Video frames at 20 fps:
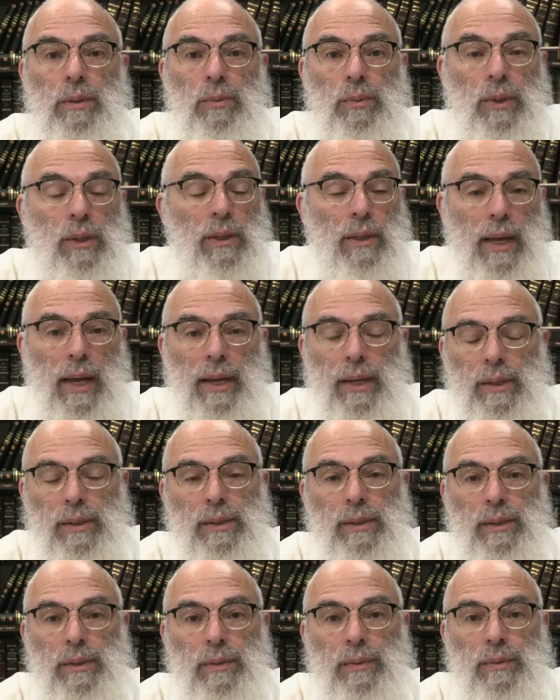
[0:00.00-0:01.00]
We're
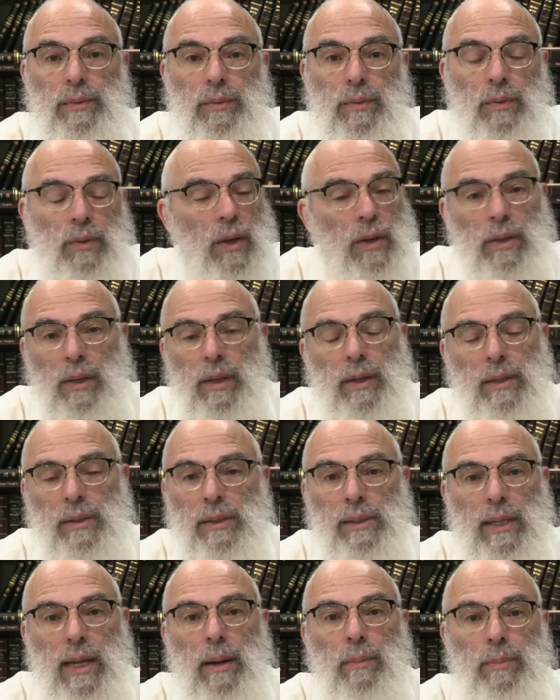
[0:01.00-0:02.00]
tanks. Nothing can
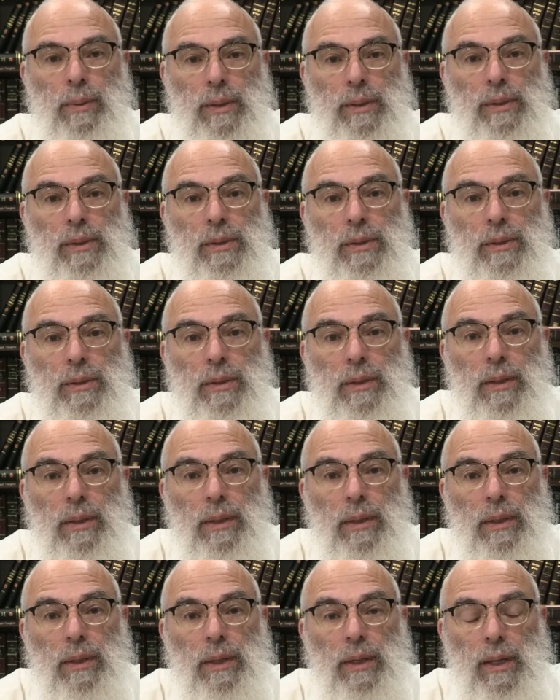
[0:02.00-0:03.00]
stop us.
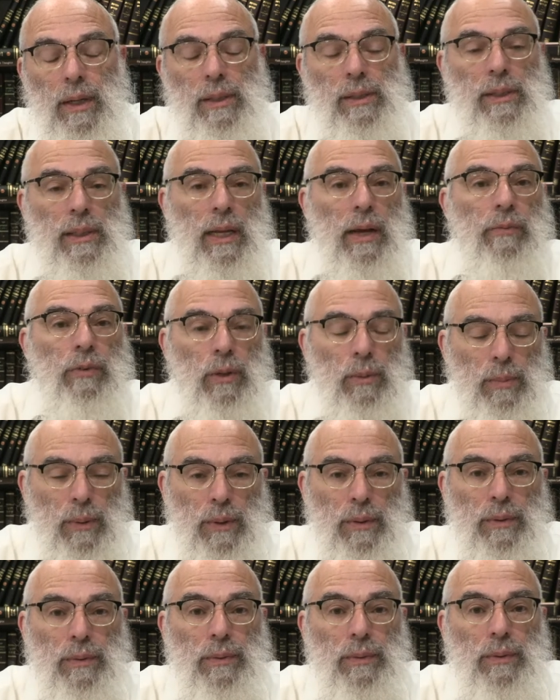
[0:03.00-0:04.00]
It's
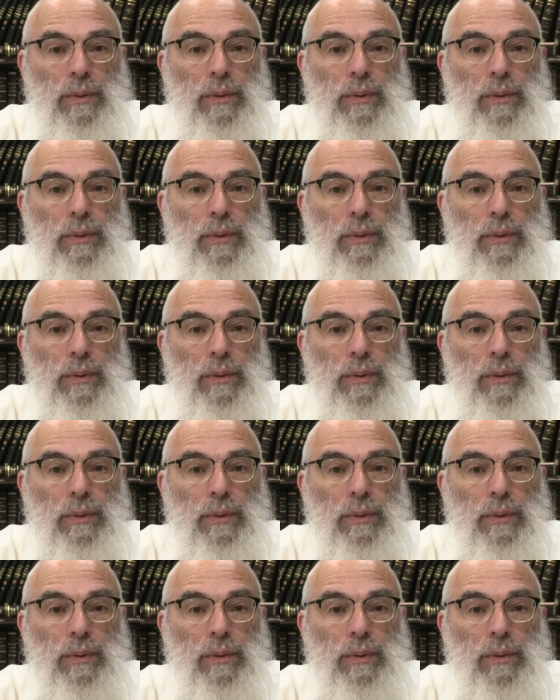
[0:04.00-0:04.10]
inevitable.